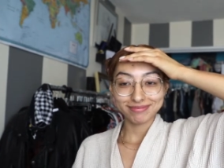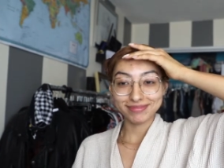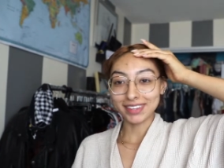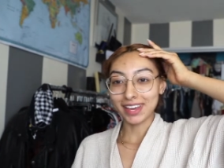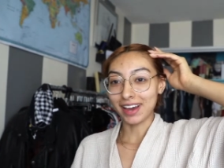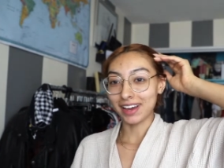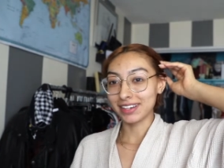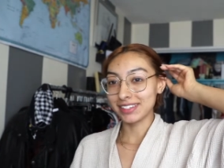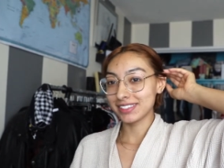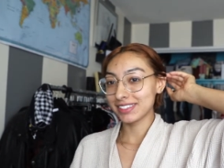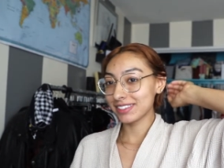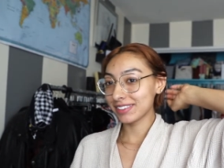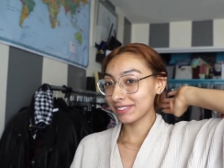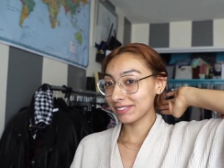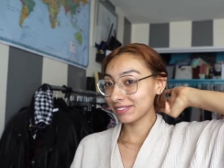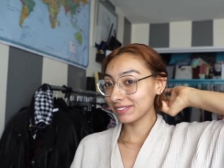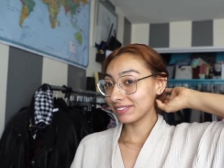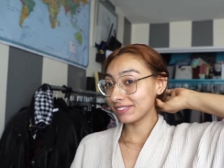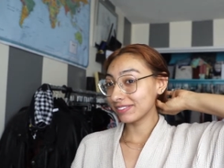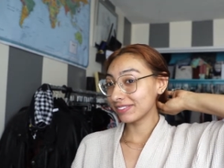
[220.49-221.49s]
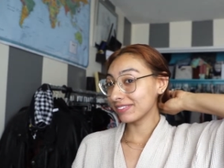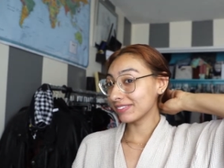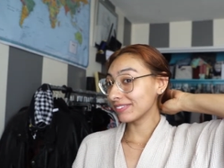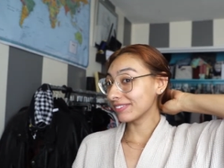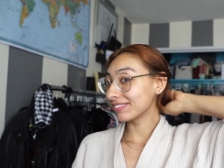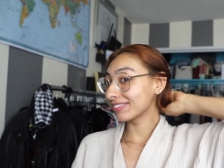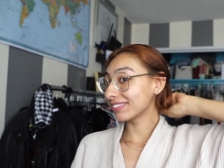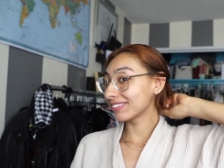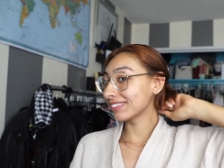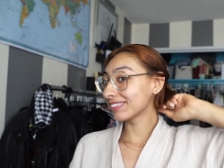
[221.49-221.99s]
Guys,
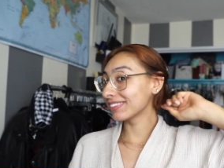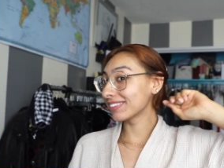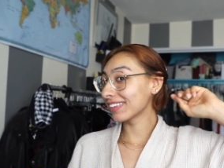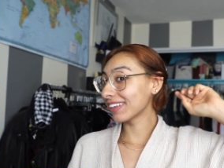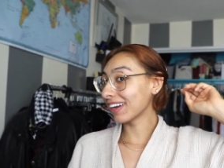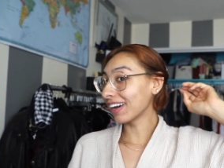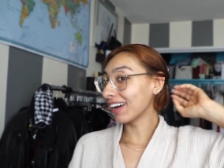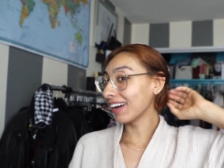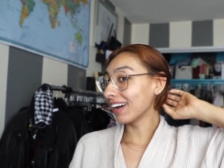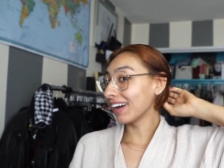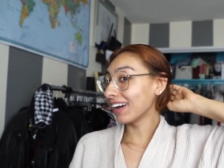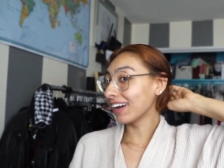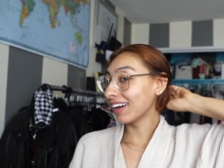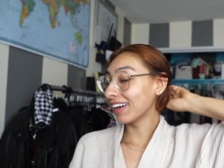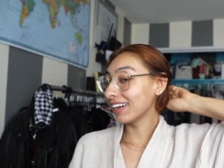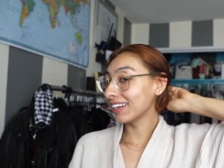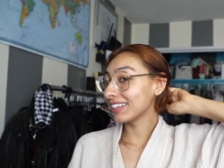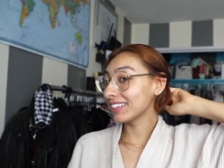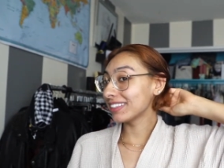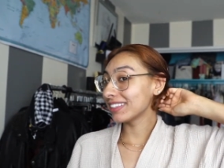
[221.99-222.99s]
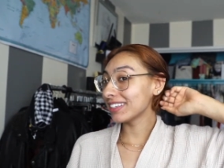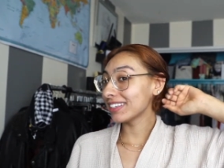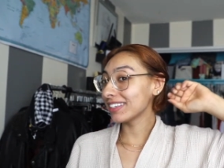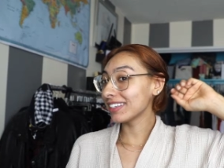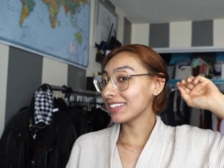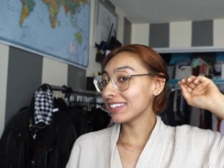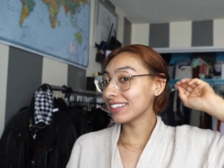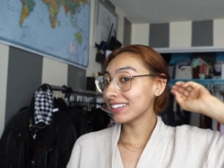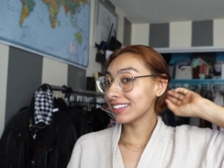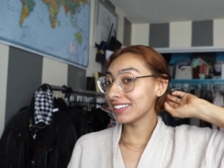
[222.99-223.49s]
uh, did
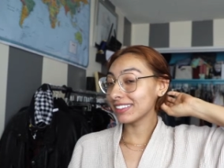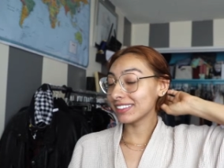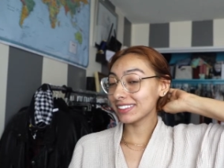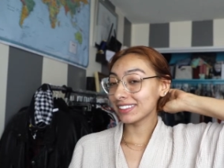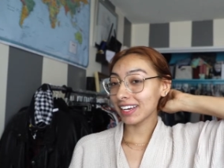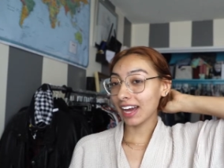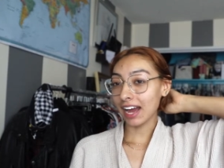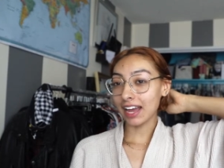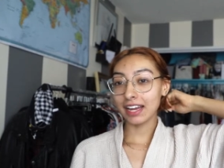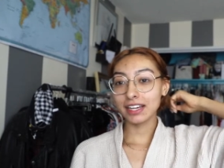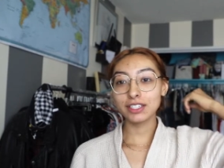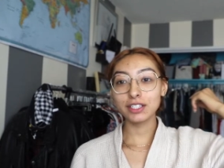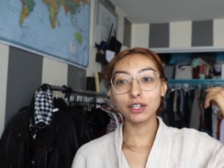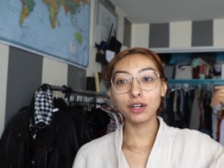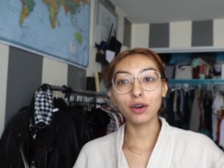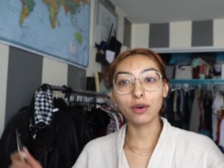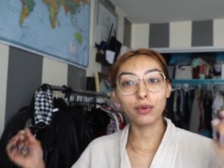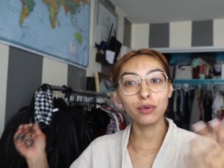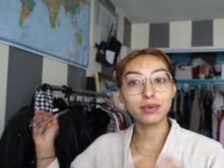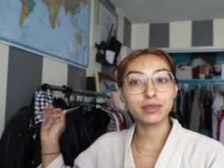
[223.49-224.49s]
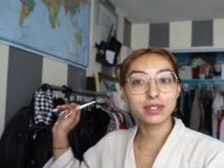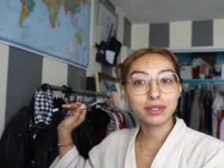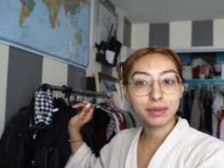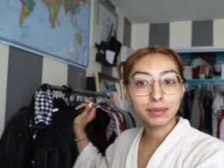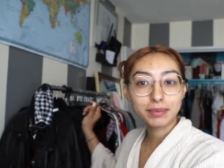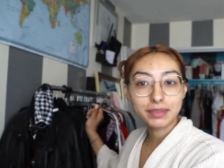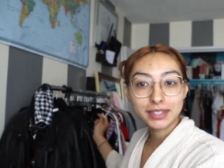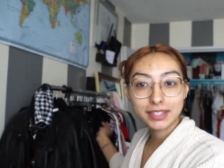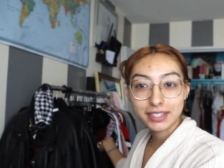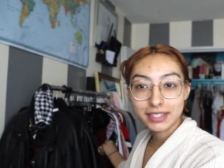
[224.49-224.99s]
it. I had to go
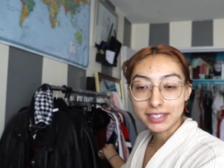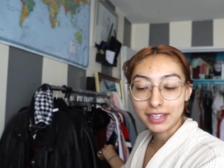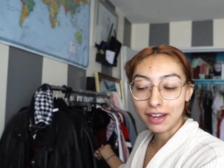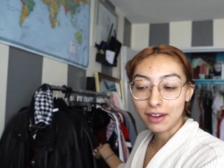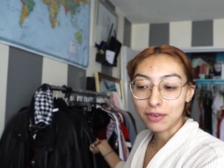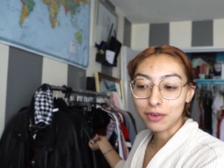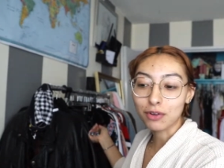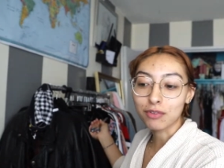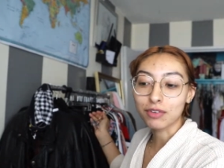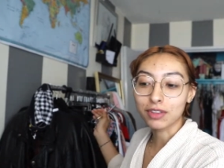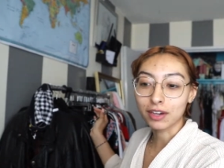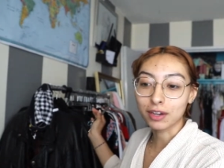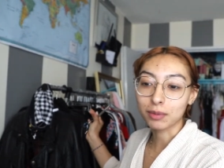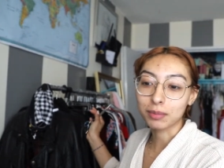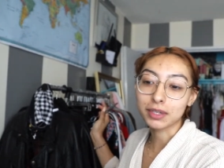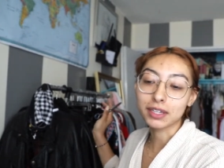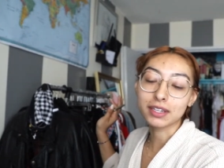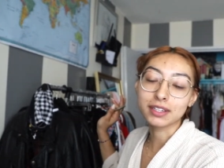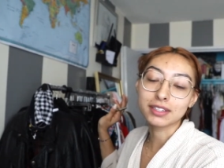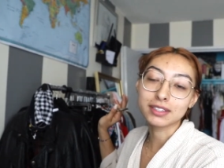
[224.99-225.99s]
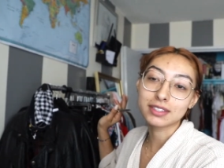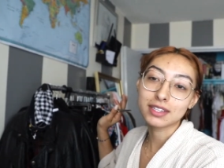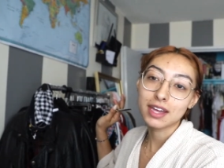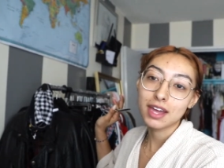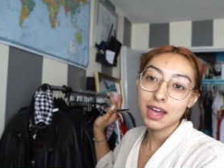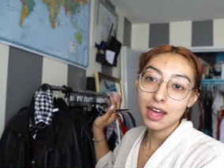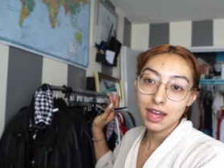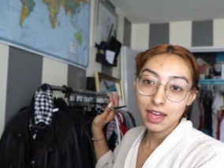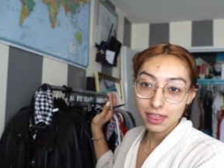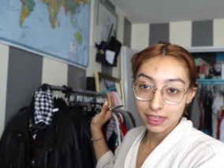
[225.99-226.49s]
to sit down over there because
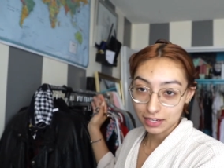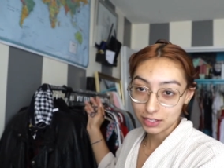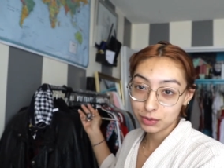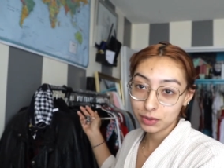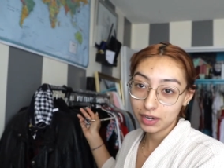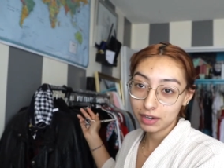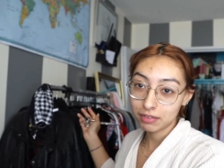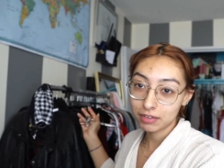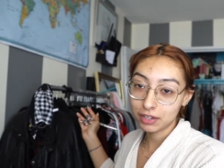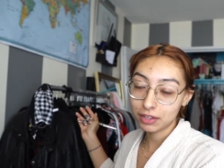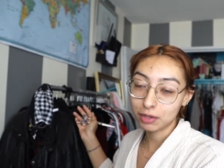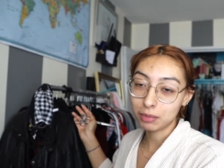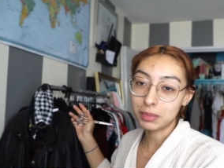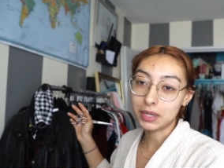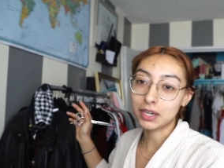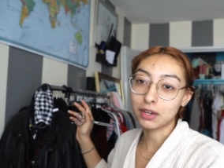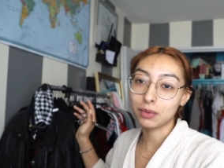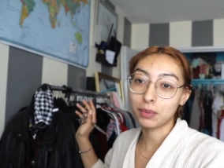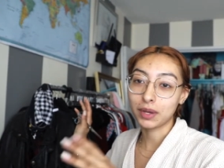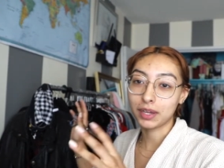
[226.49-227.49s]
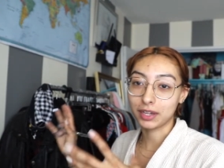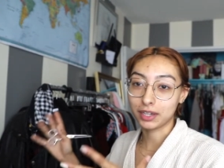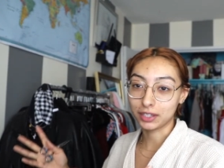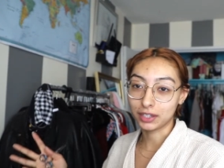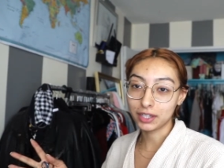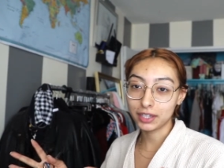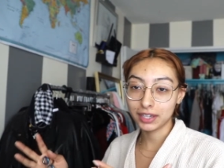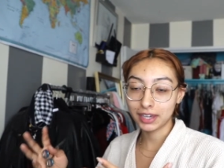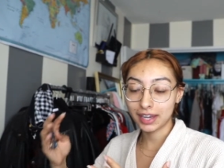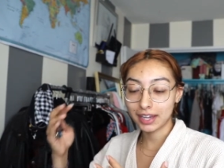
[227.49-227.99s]
that's where I have another mirror where I could
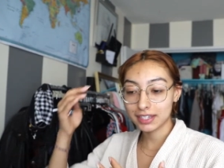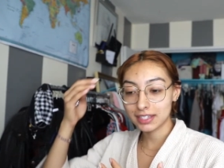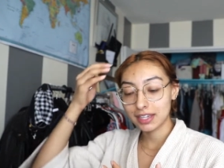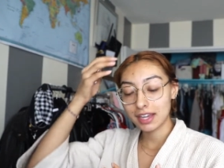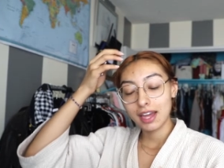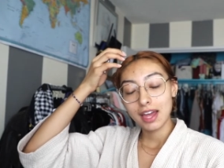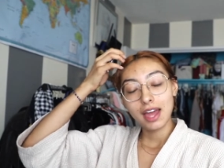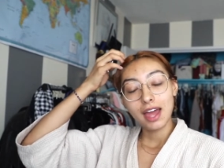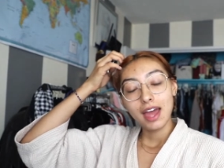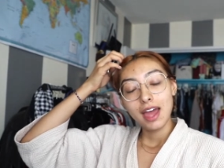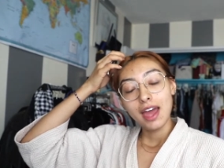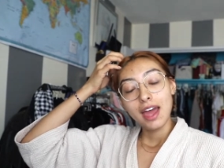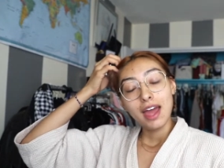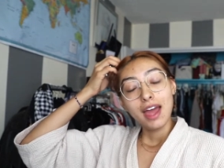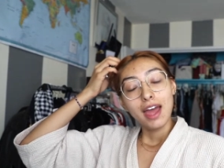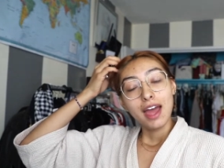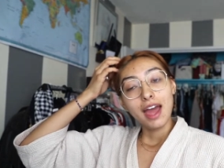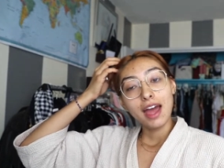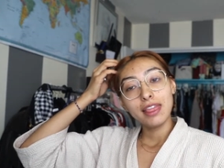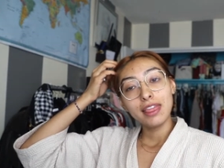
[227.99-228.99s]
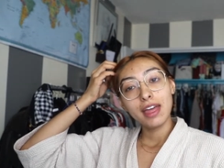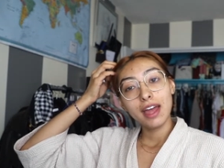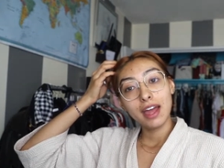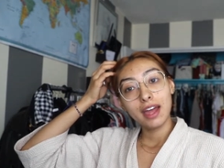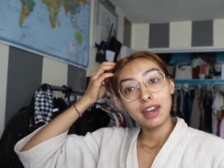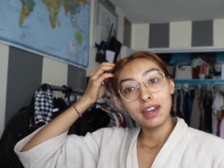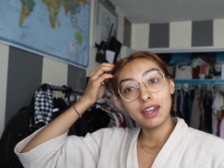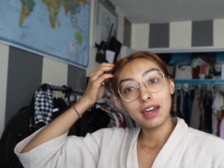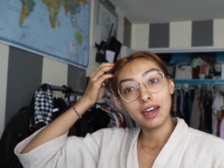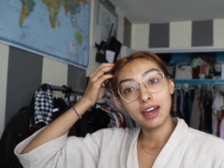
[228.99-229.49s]
look at. And
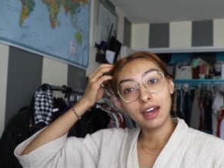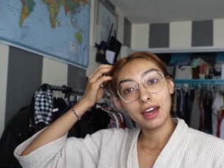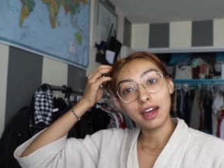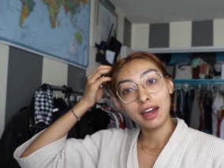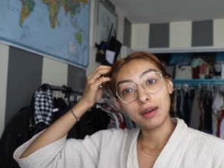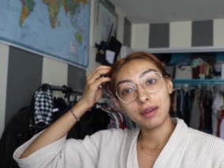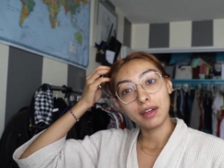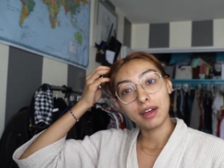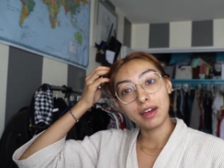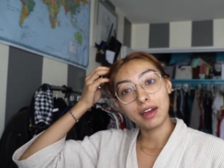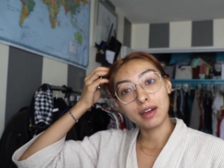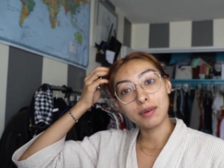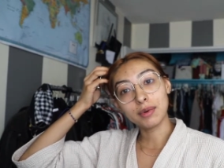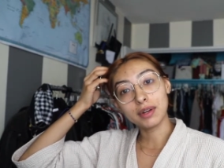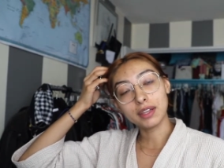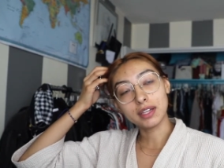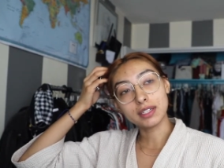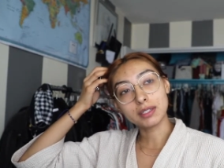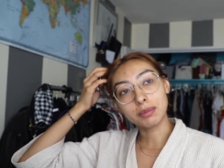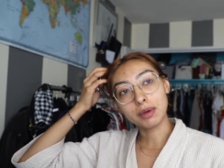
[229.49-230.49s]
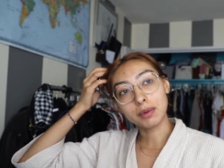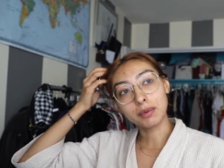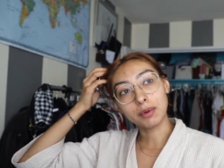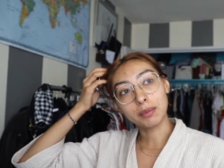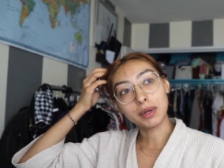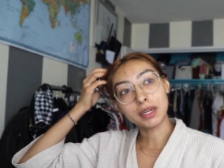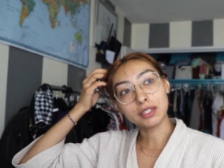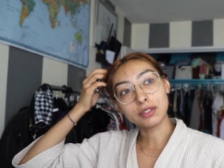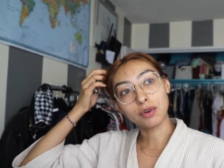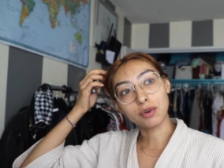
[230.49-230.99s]
then I realized my
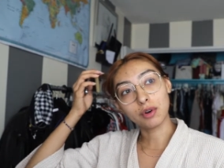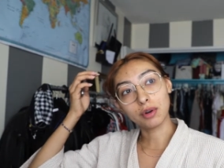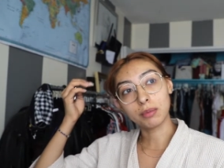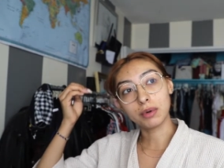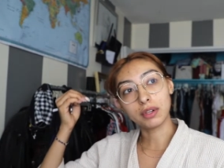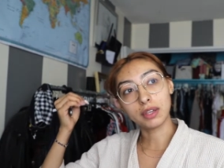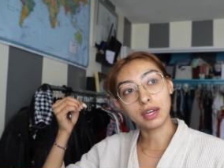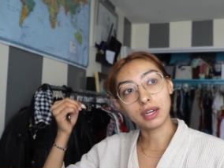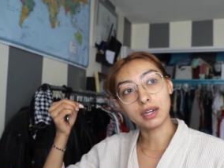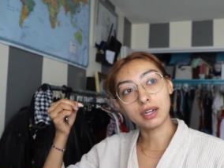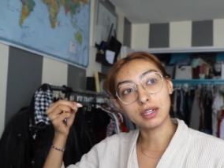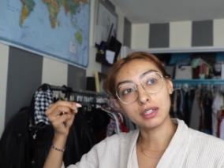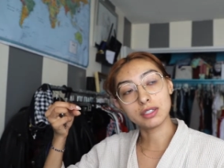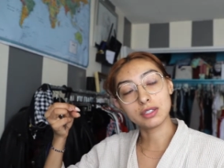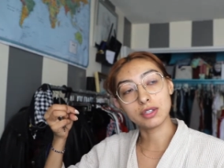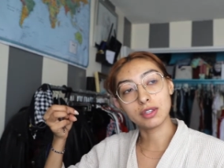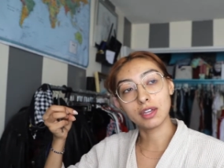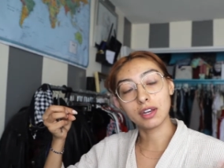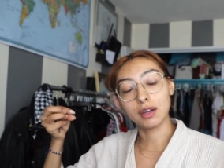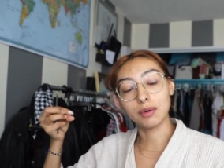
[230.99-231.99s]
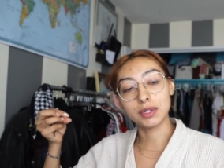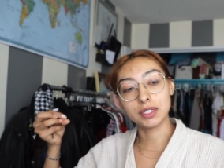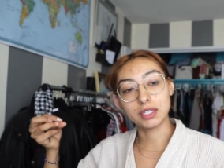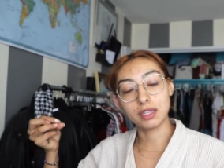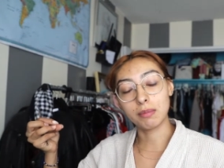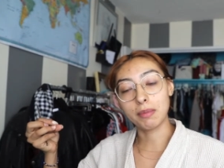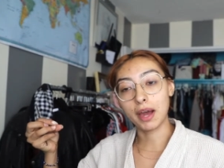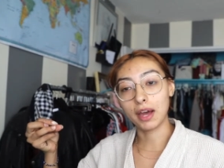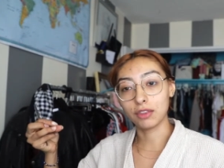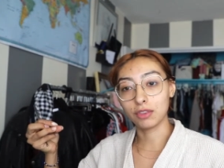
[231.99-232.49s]
room has horrible lighting, so then I went to
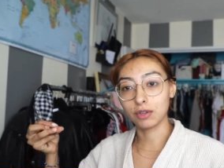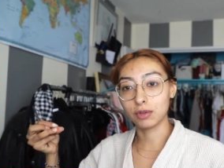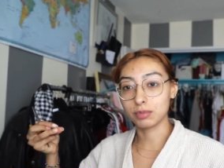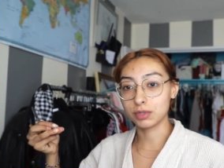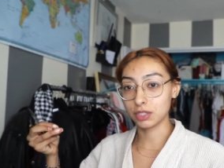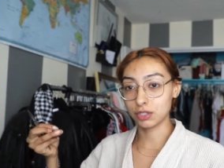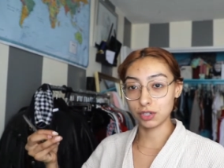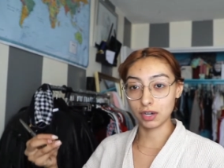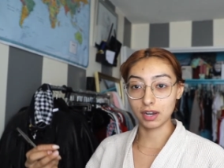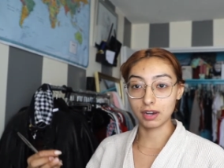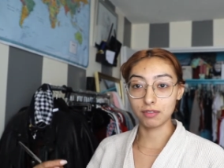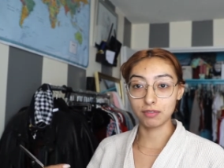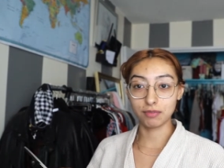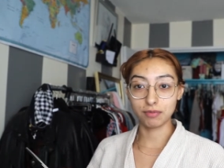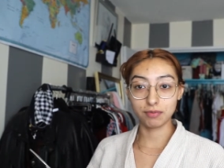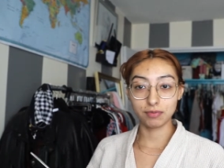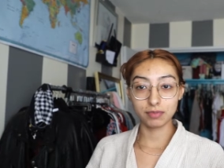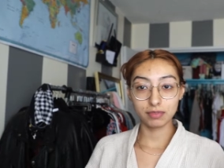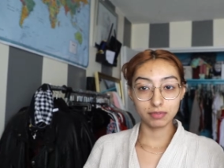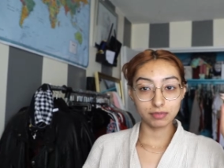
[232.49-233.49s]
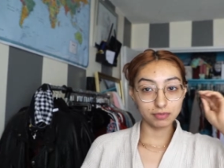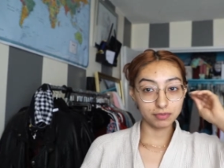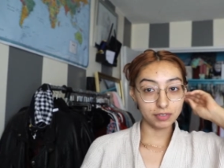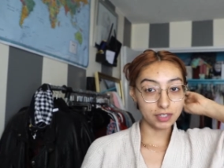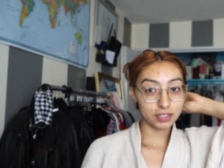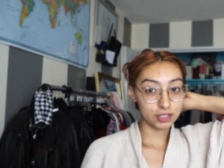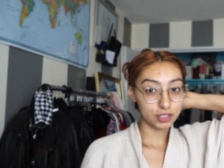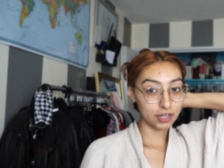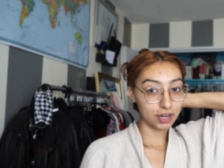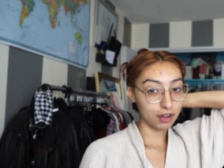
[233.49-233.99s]
the bathroom to try and
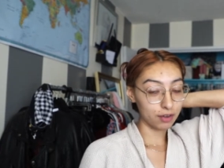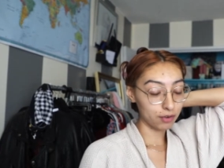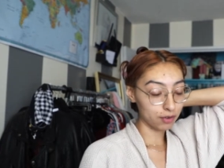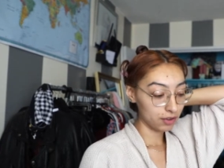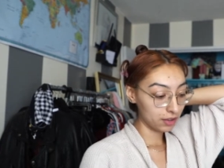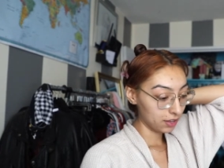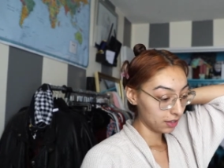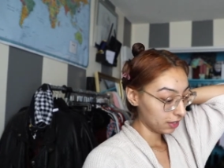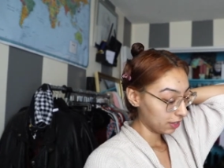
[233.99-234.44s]
finish it out.